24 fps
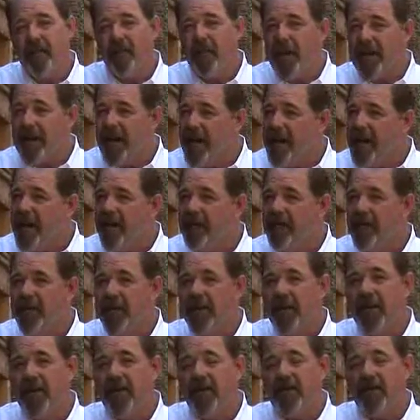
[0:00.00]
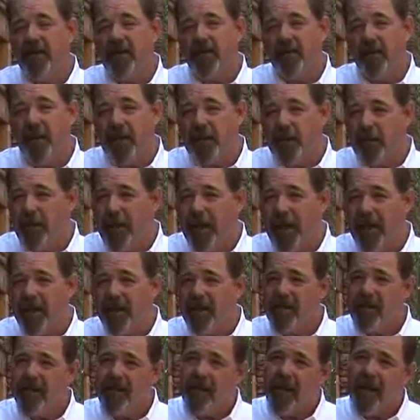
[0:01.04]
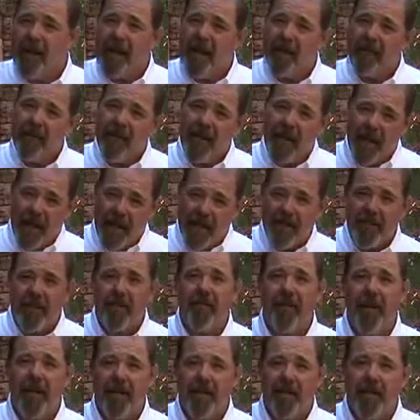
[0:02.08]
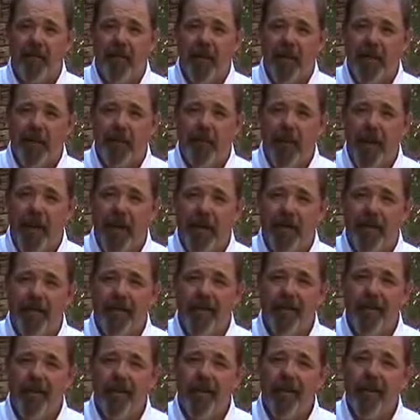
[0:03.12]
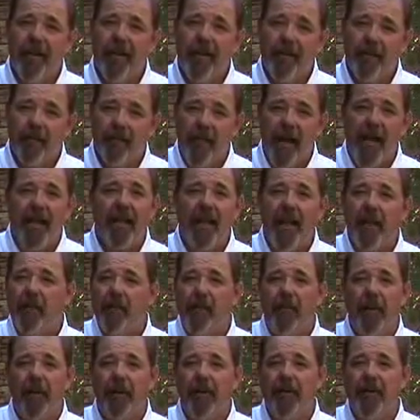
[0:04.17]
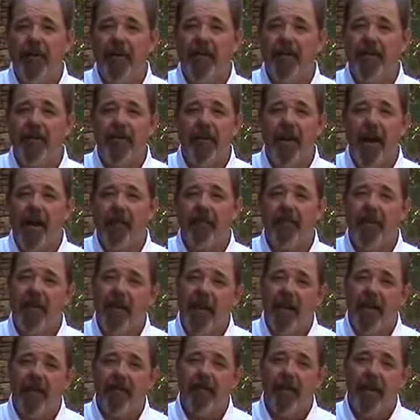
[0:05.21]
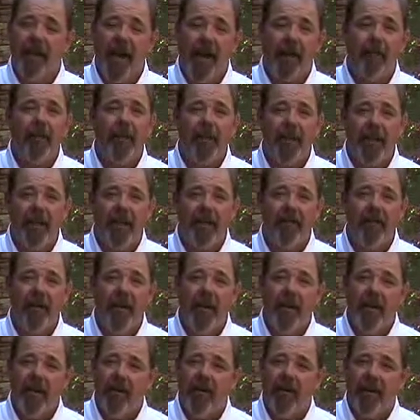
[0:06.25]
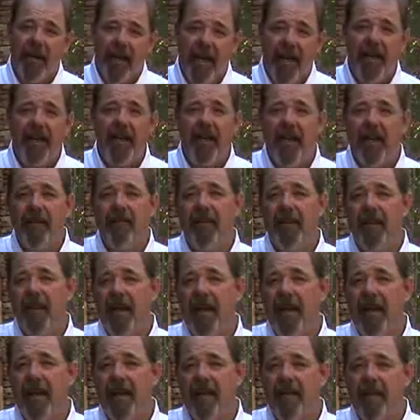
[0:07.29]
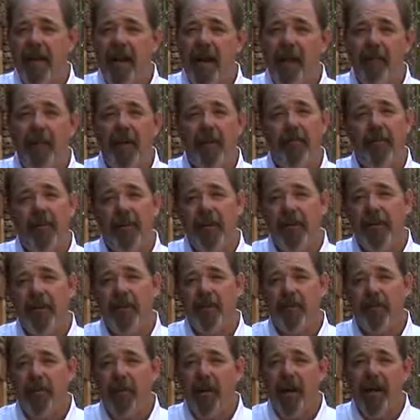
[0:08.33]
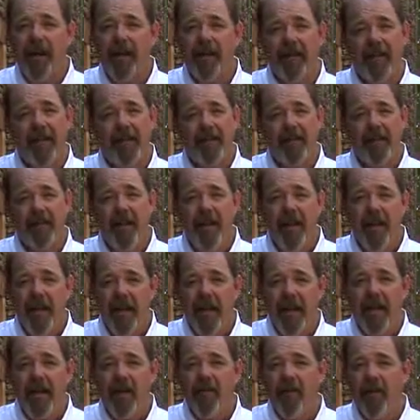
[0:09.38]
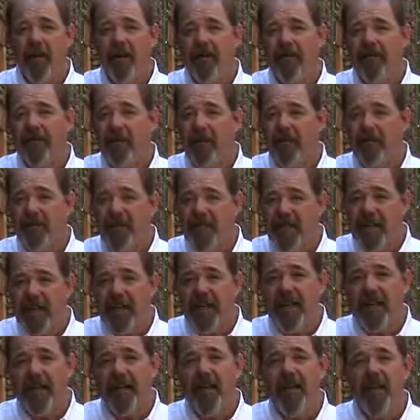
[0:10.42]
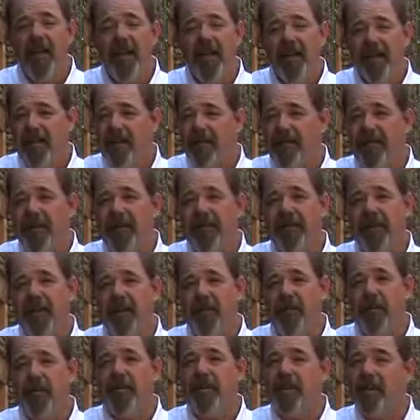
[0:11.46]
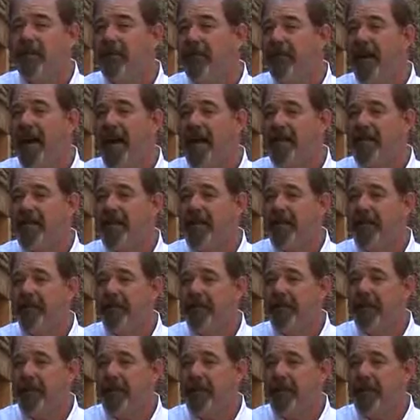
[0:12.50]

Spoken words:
By not having to use as much base, not having to excavate as much base, my labor burden is dropped enough that I believe on any given day that I'm going to produce a product that's anywhere from 10 to 15% faster.